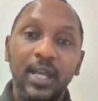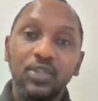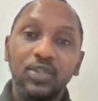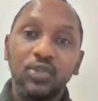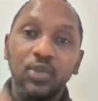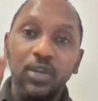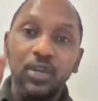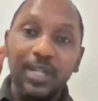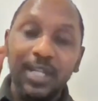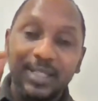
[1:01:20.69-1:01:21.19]

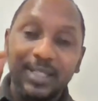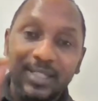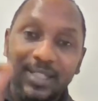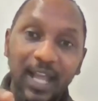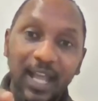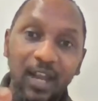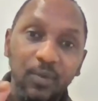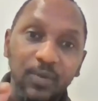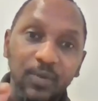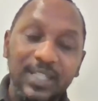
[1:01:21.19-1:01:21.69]
So you they
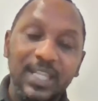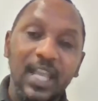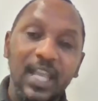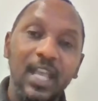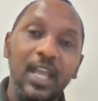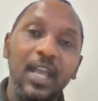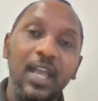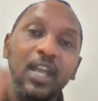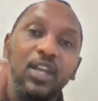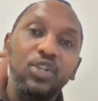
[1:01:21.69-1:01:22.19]
tell we
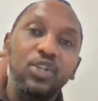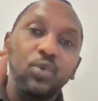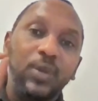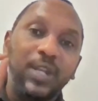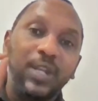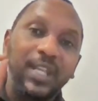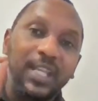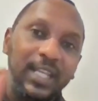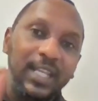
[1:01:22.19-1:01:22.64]
say you